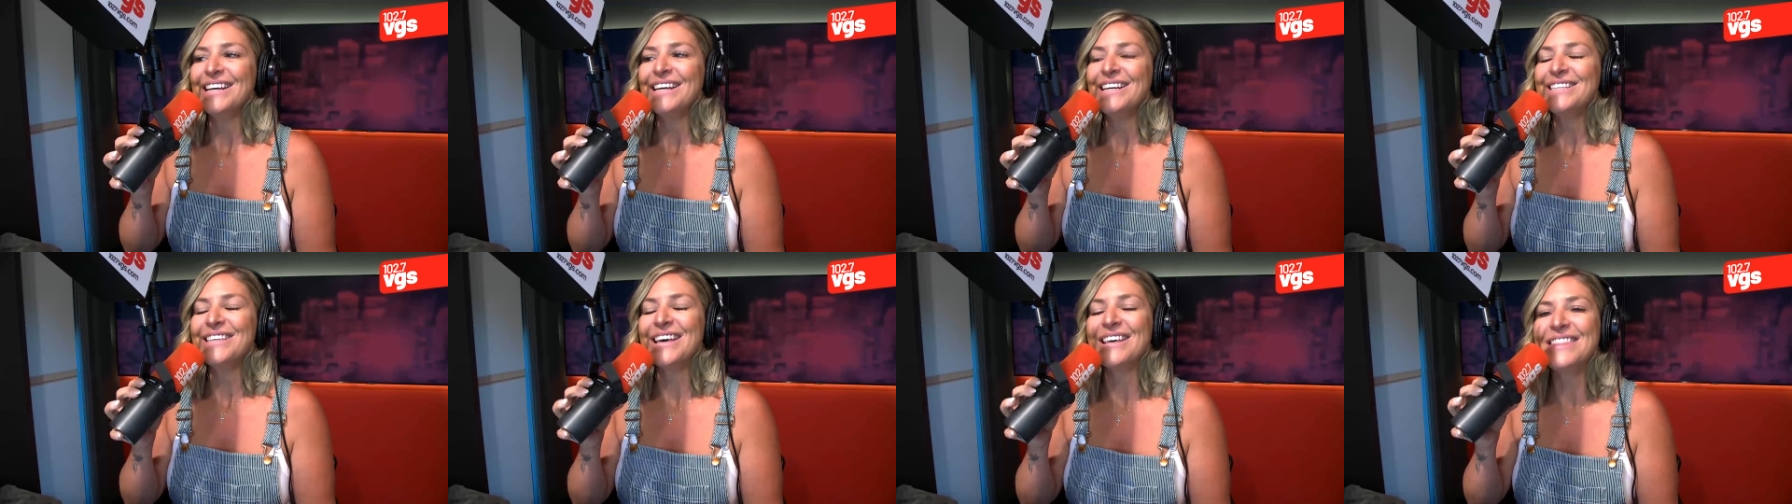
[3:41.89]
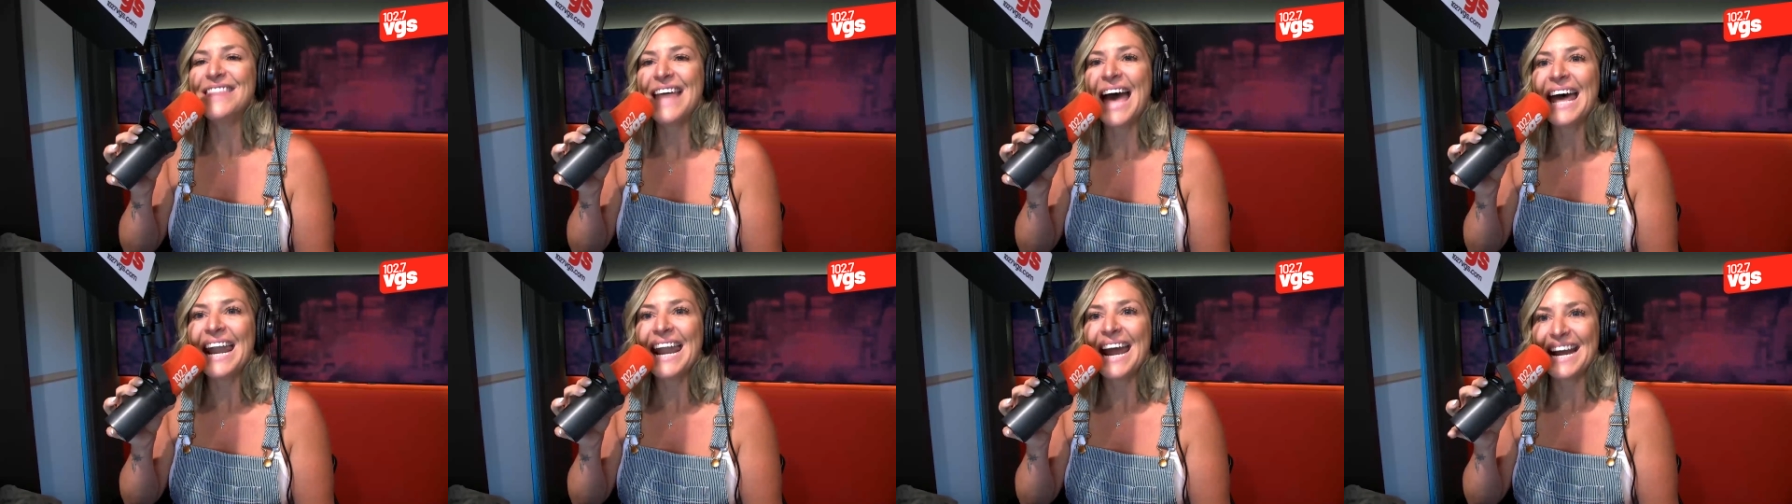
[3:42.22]
So
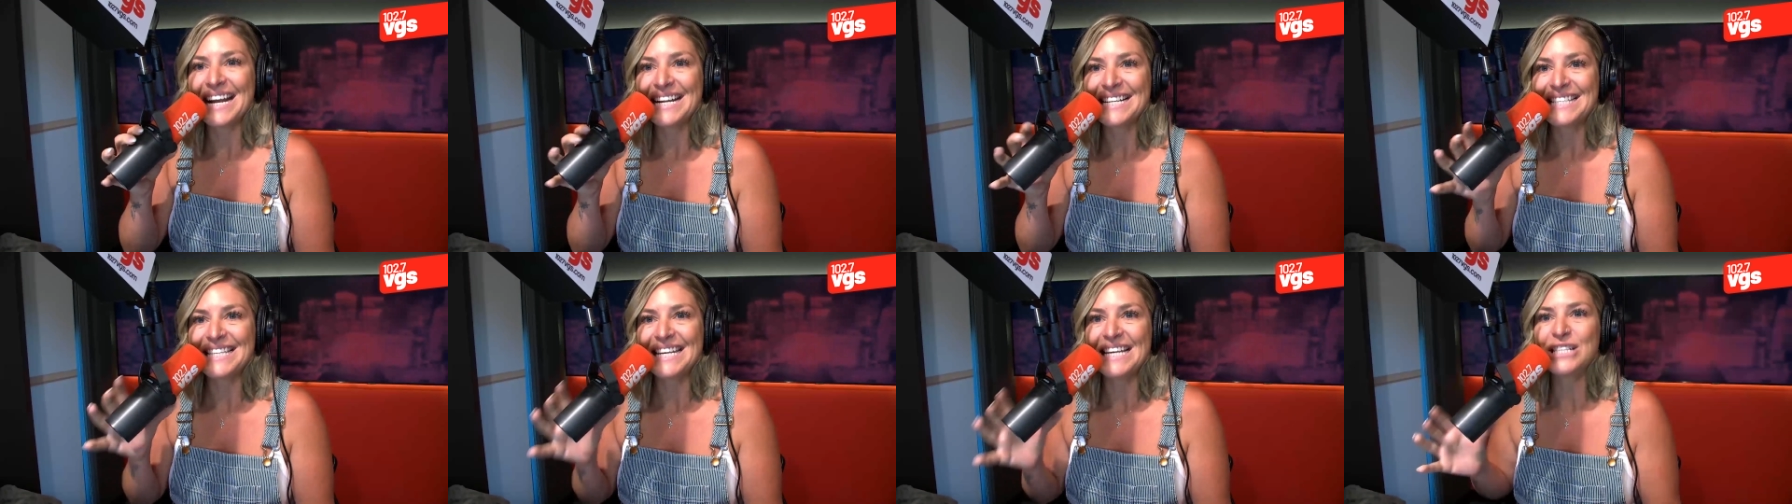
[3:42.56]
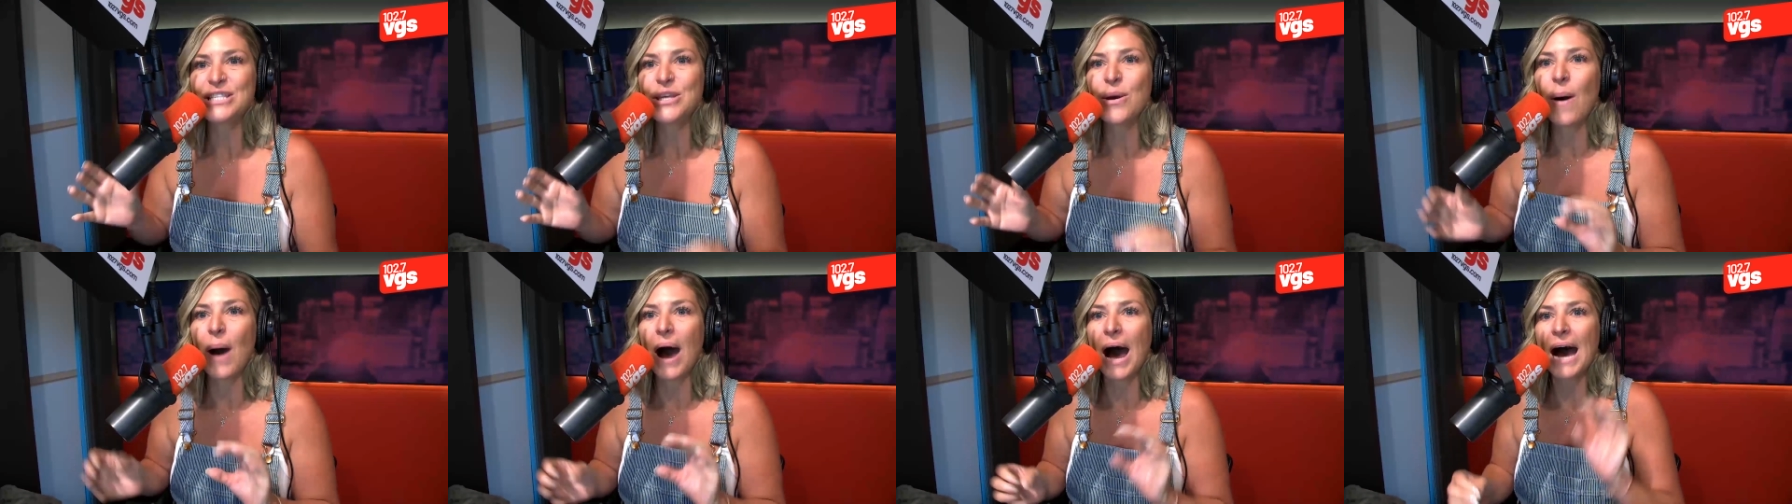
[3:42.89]
then I see,
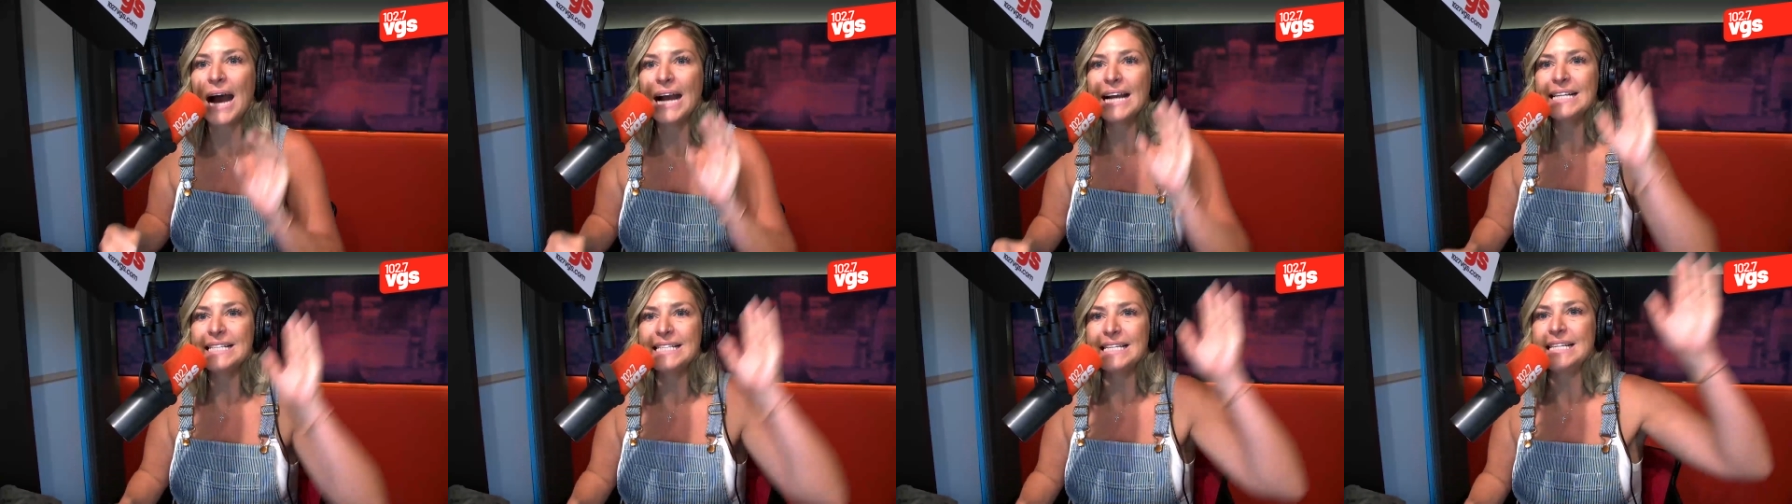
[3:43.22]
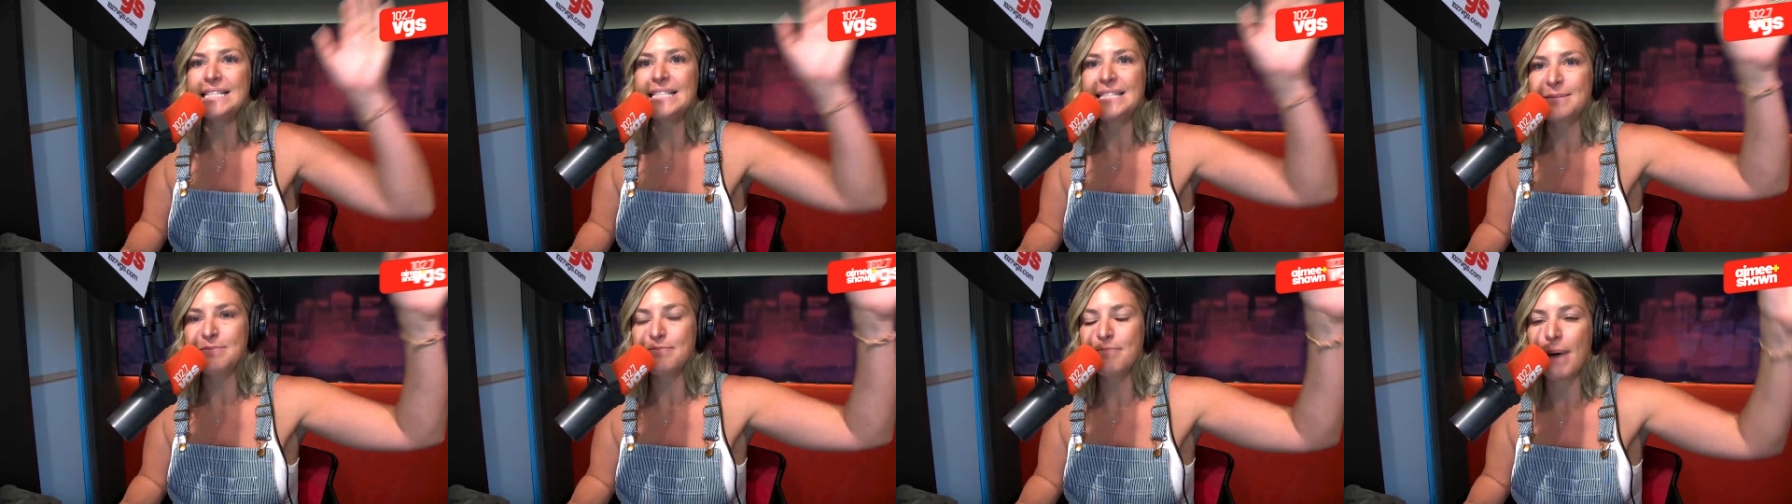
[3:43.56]
so I
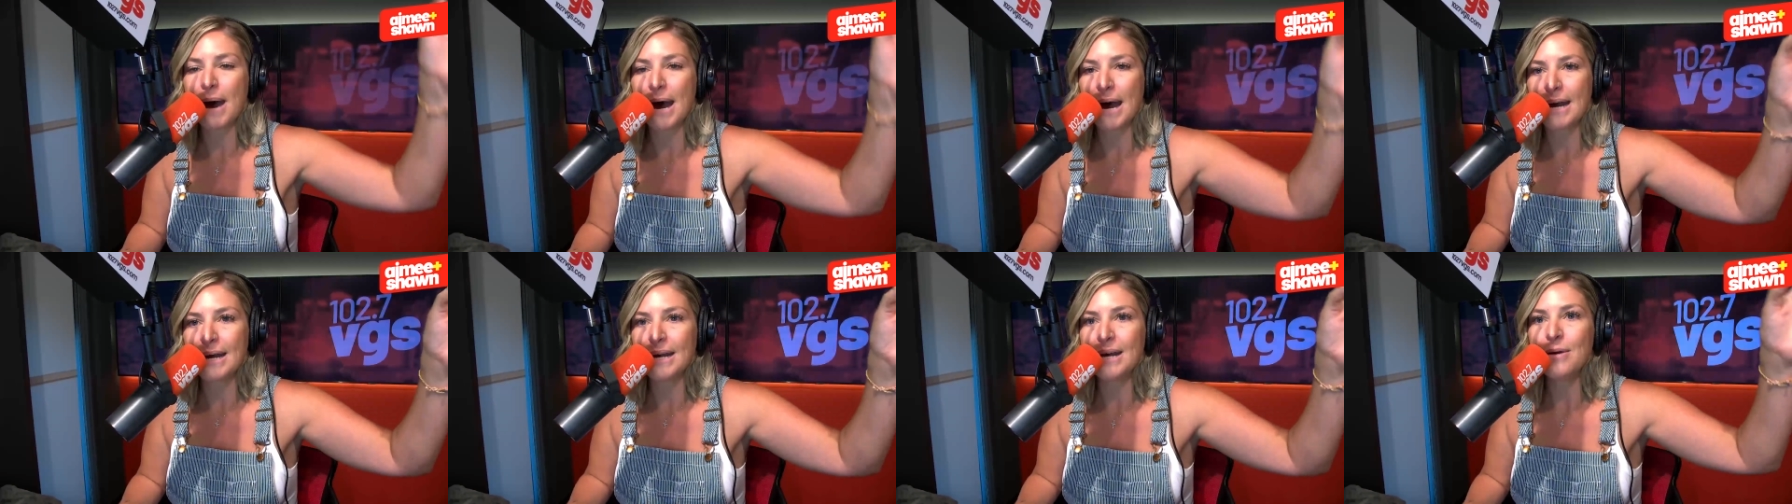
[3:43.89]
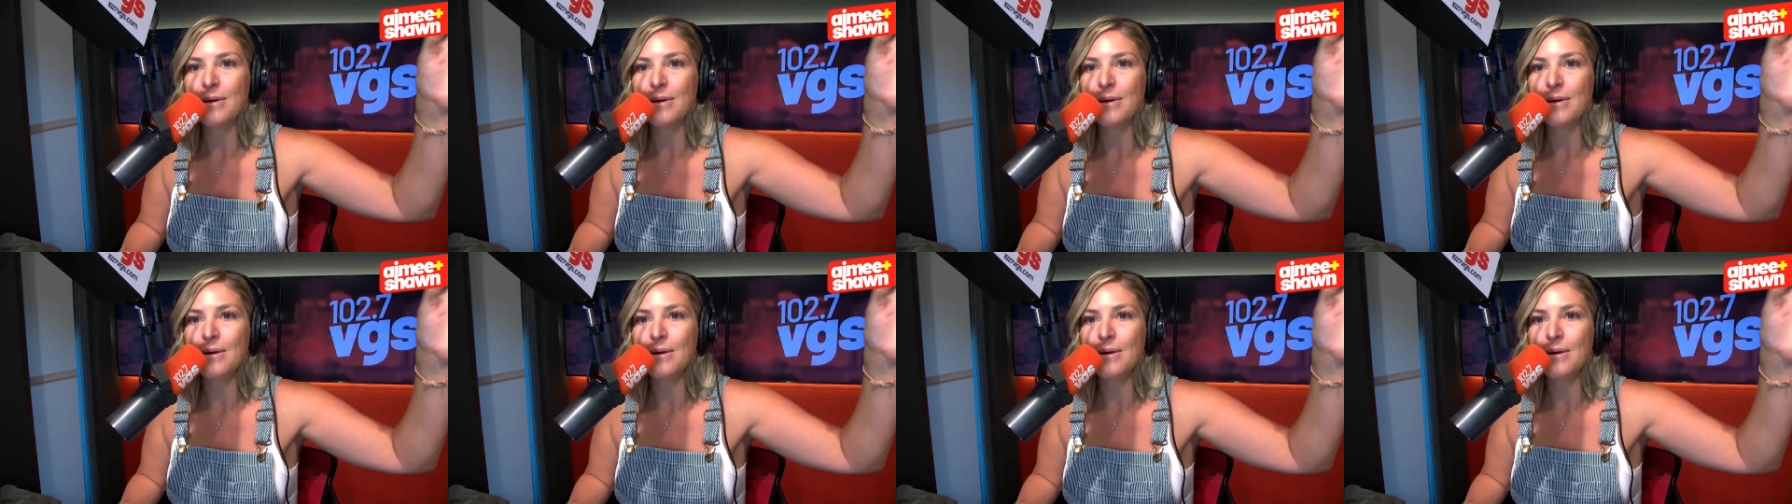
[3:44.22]
see my